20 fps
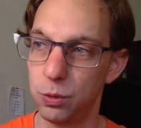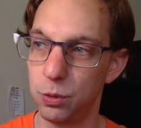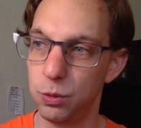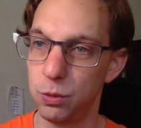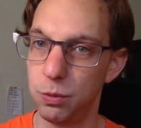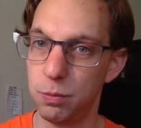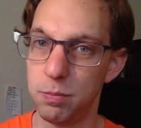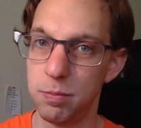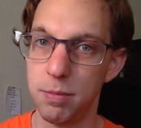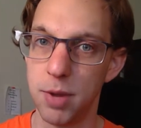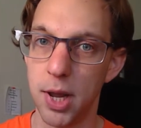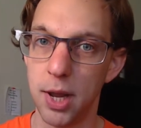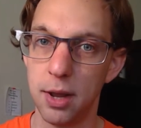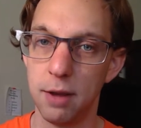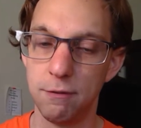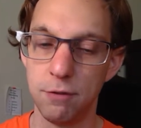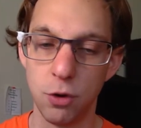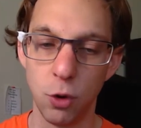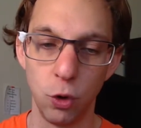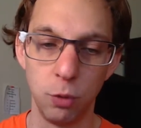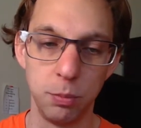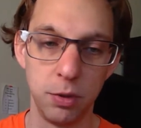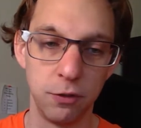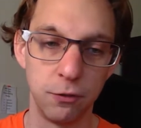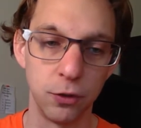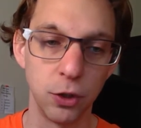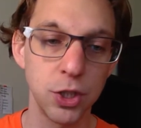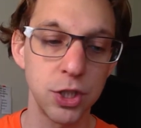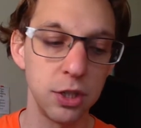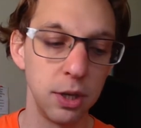may have known me
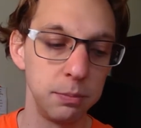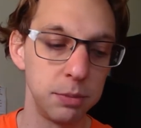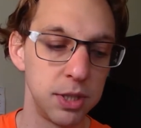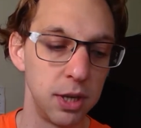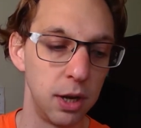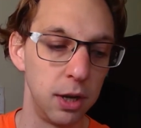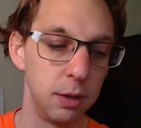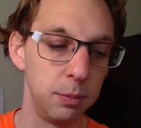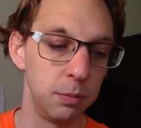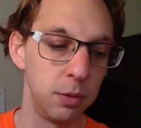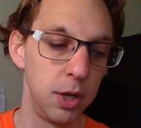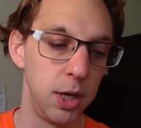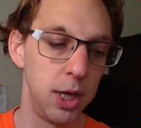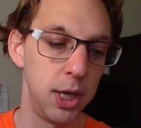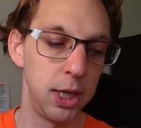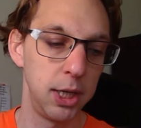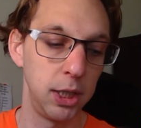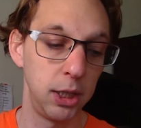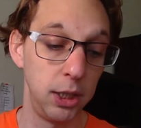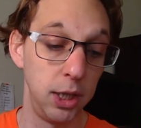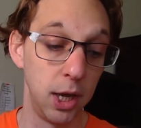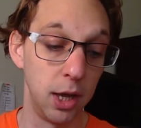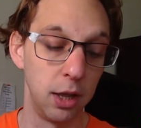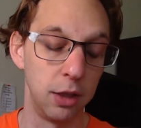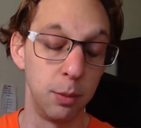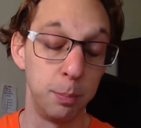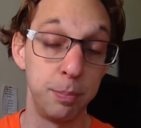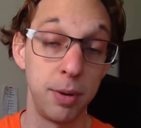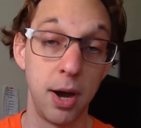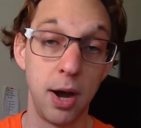for some time, yeah,
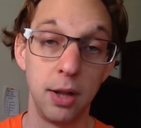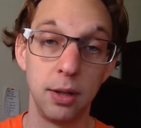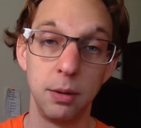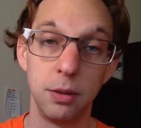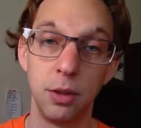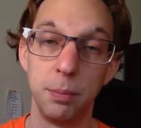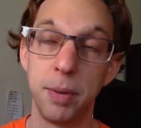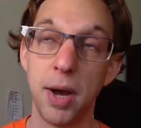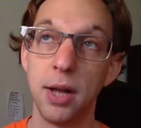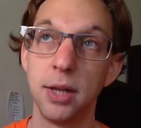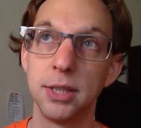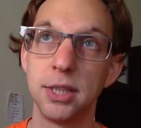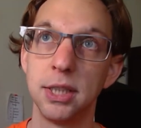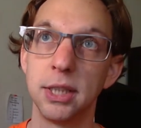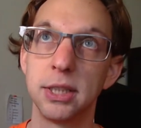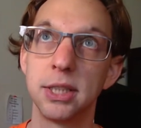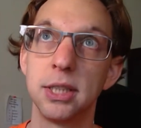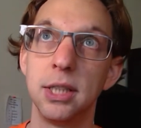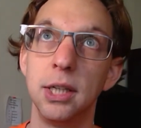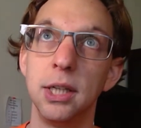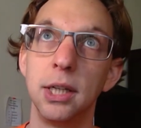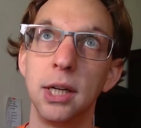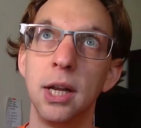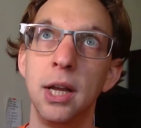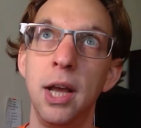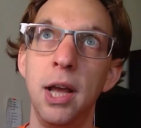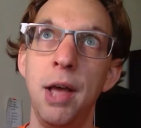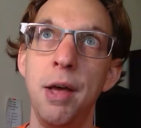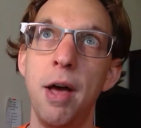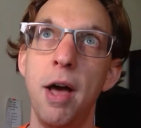the politics thing.
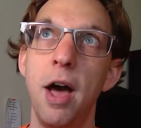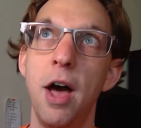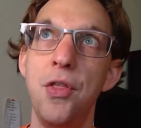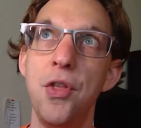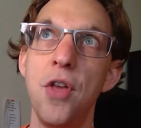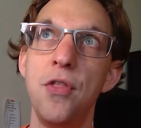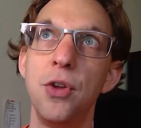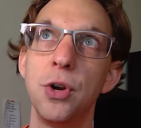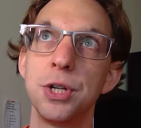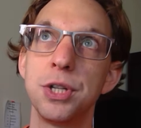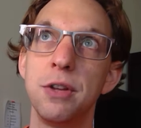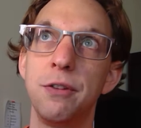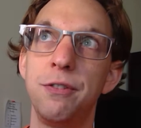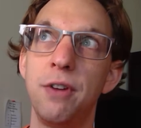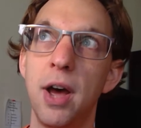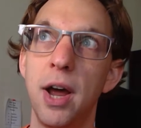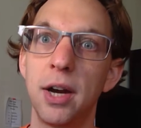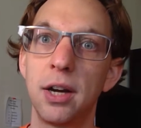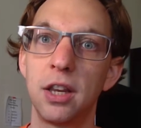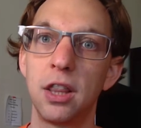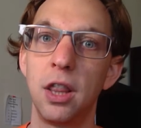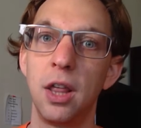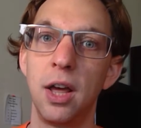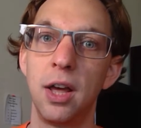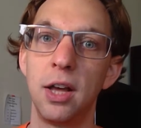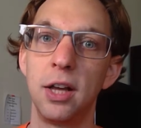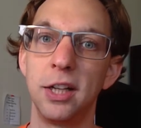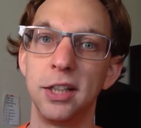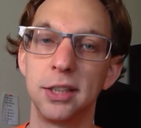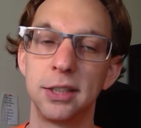And then there's the fact
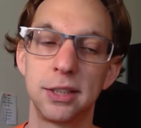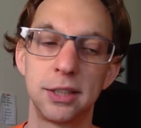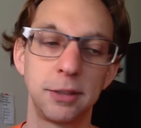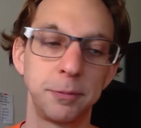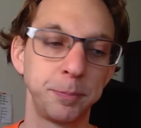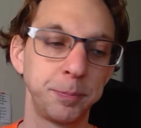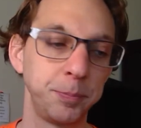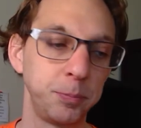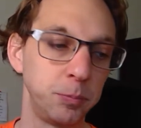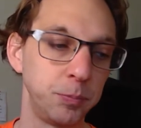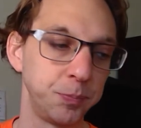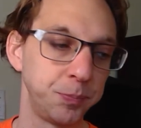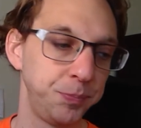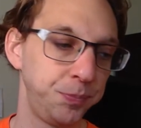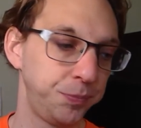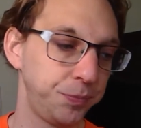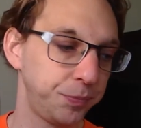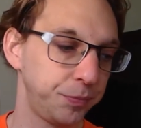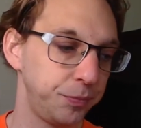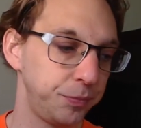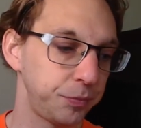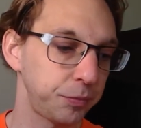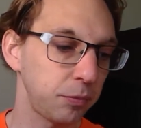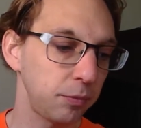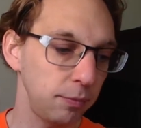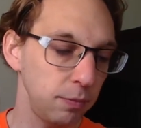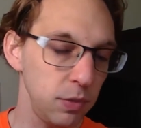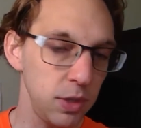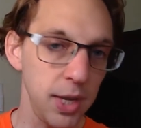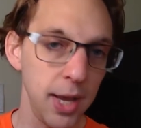that
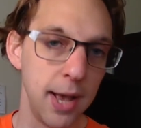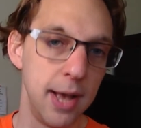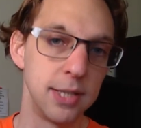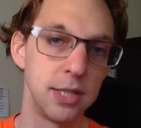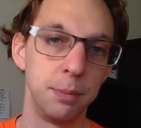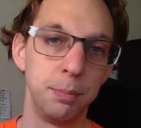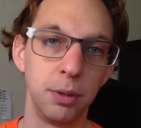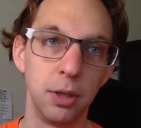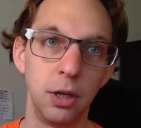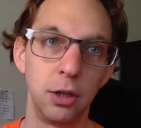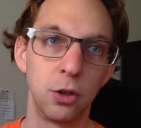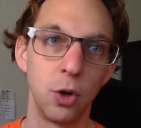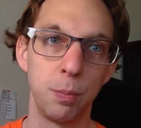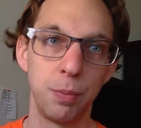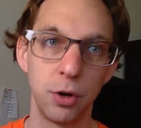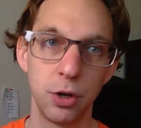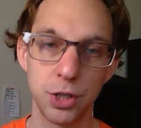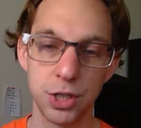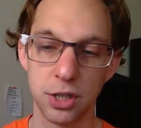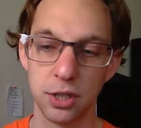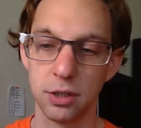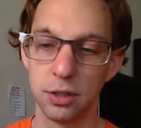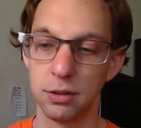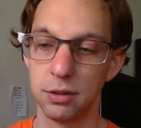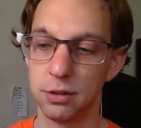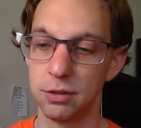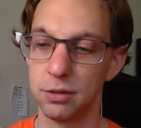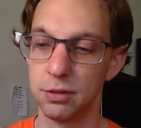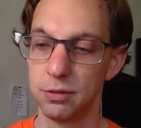as a political person,